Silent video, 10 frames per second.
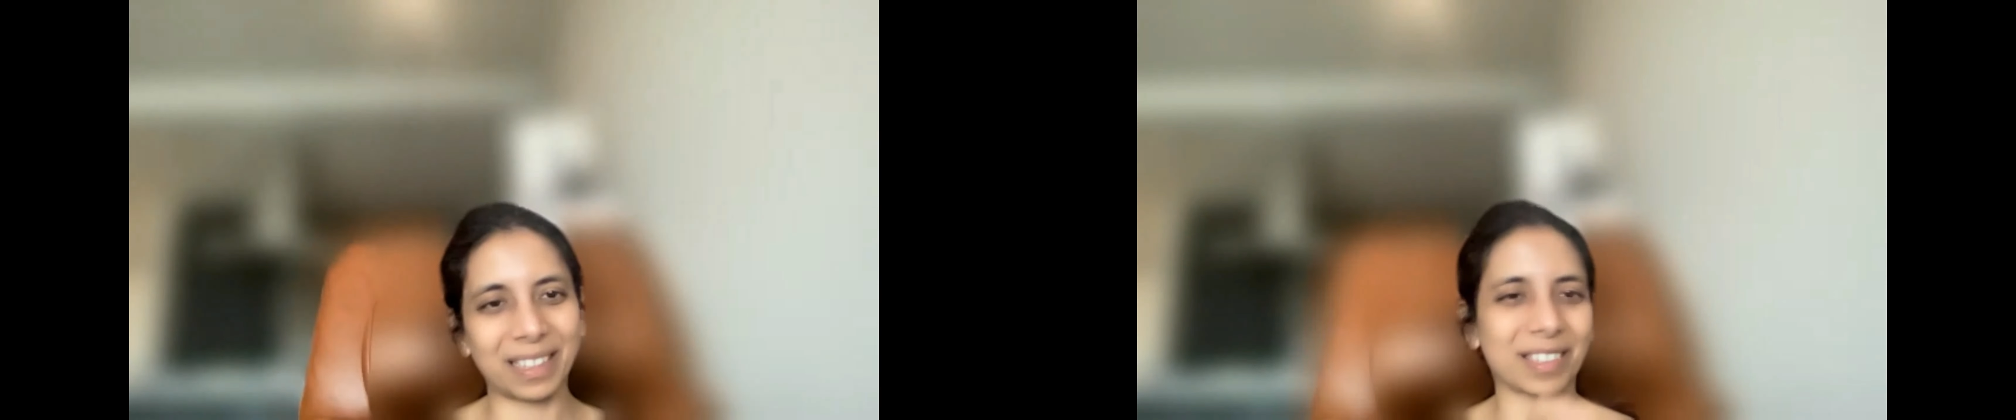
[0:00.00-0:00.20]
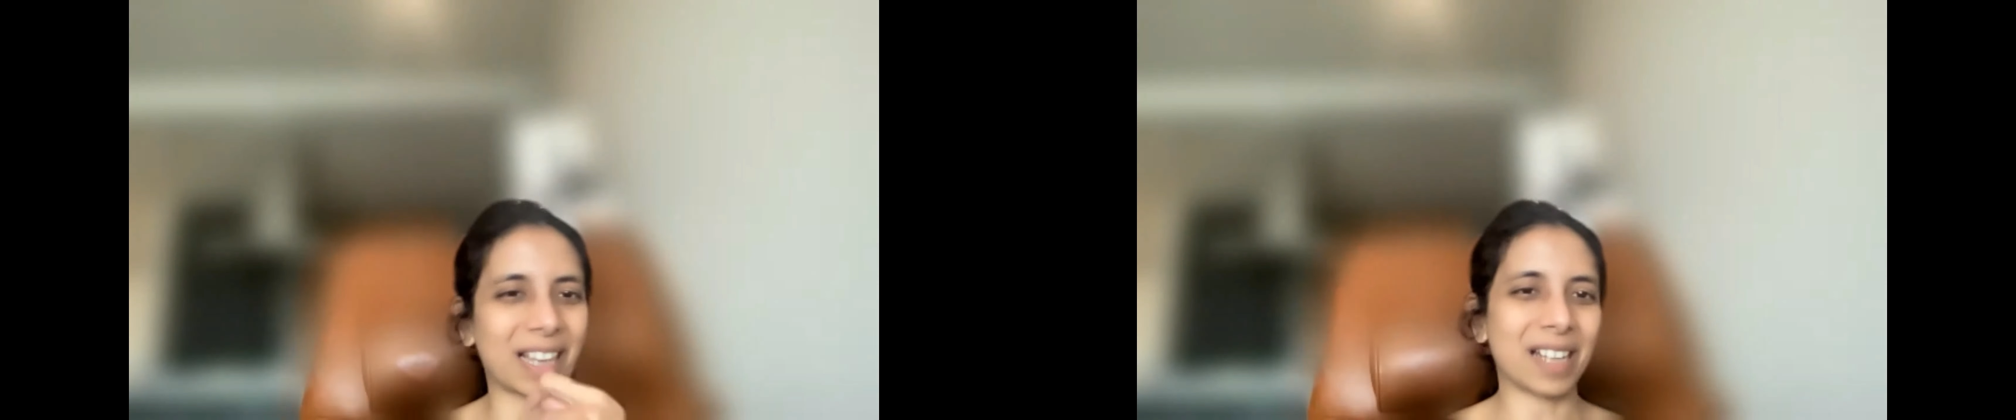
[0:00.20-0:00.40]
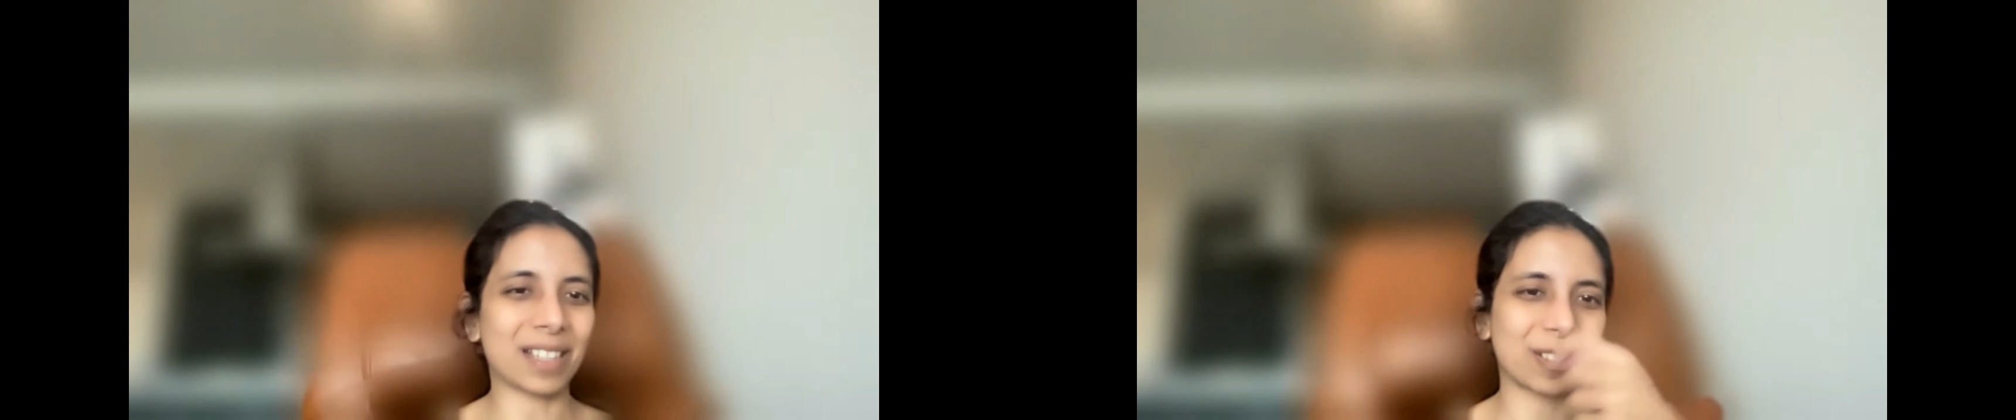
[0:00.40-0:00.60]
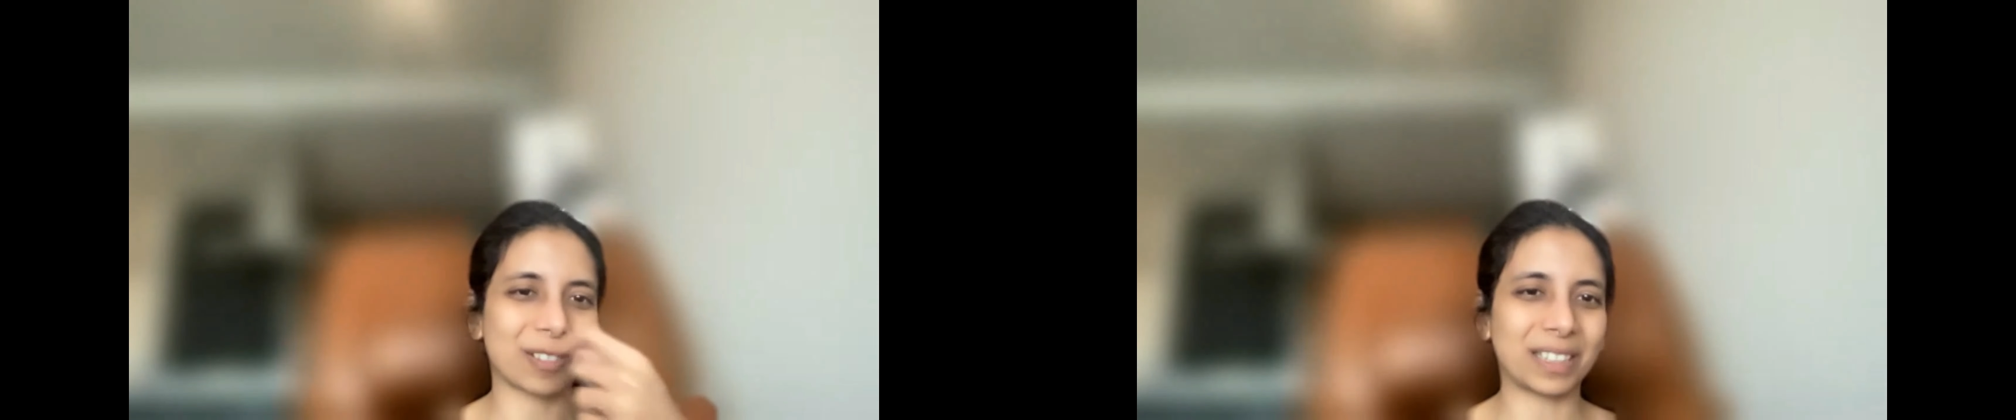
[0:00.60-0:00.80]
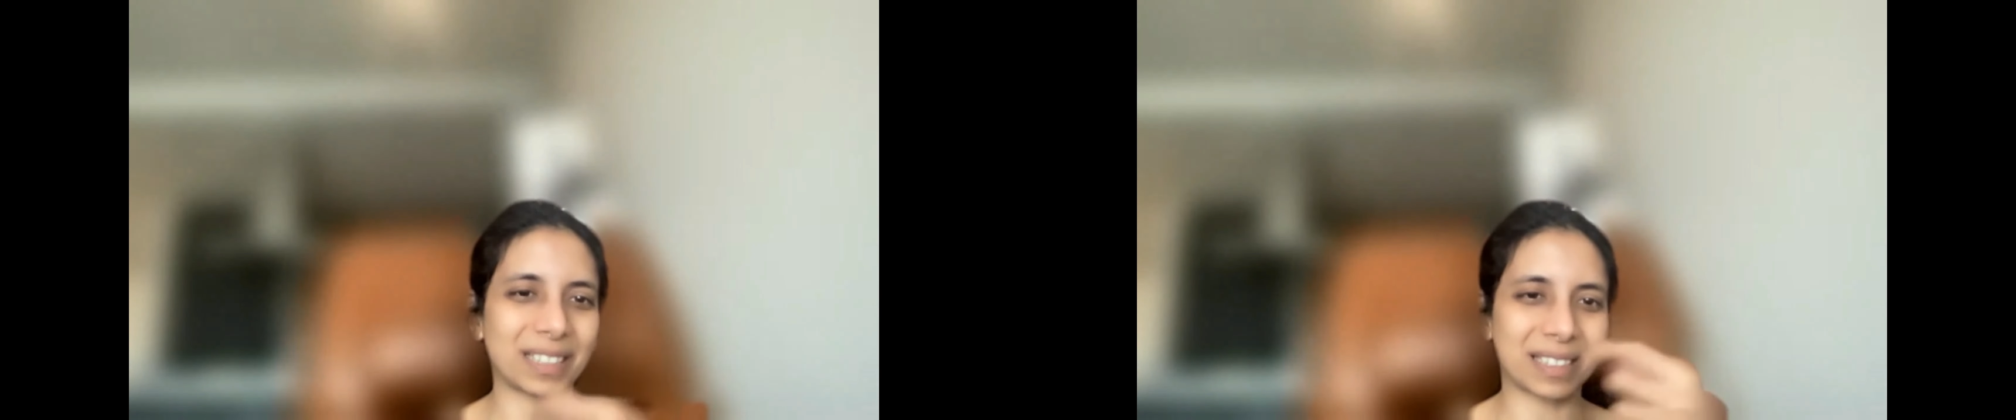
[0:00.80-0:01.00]
It has
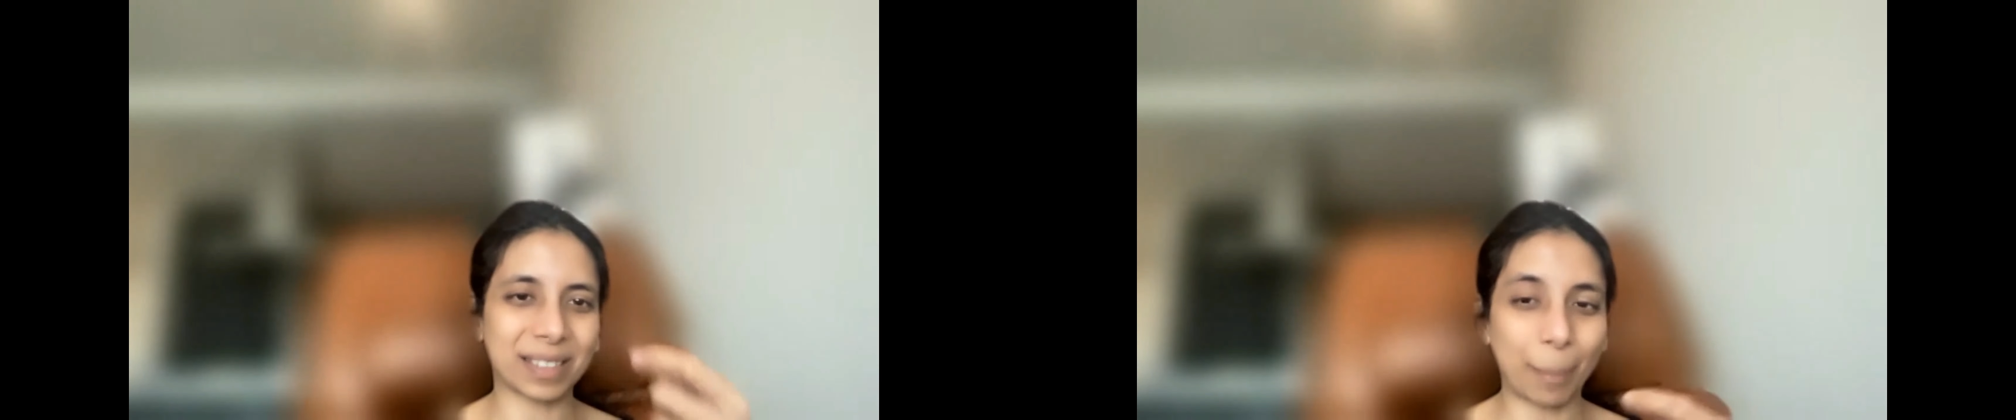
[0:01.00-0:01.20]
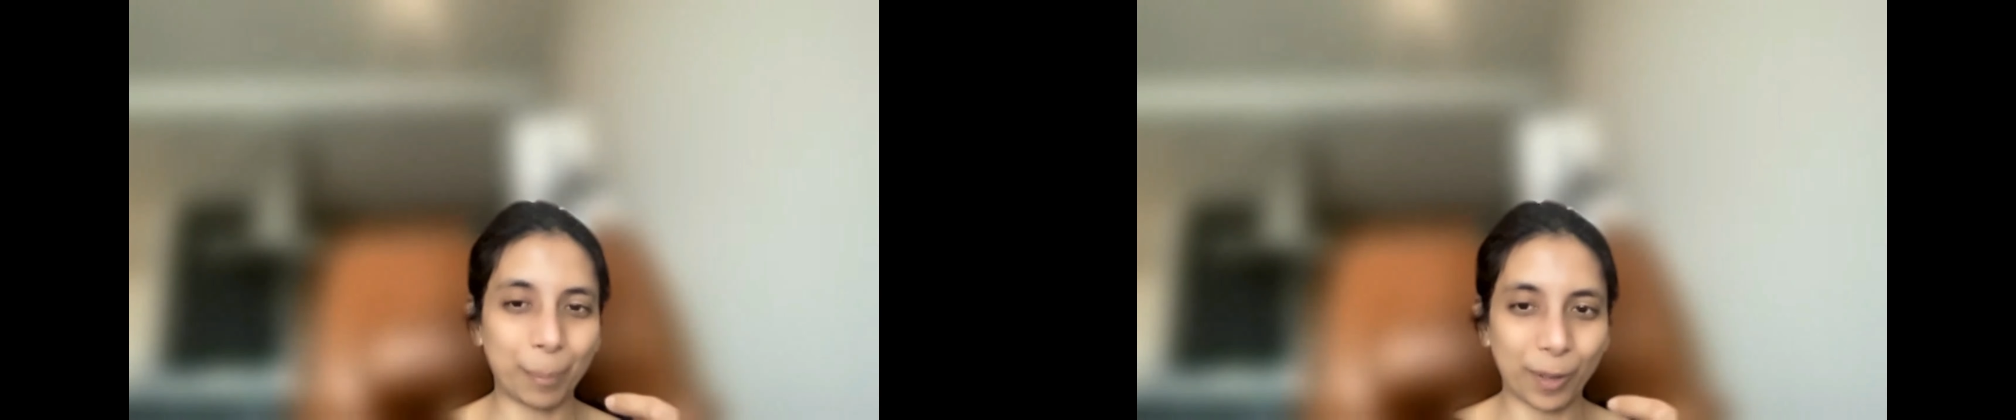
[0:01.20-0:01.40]
to at some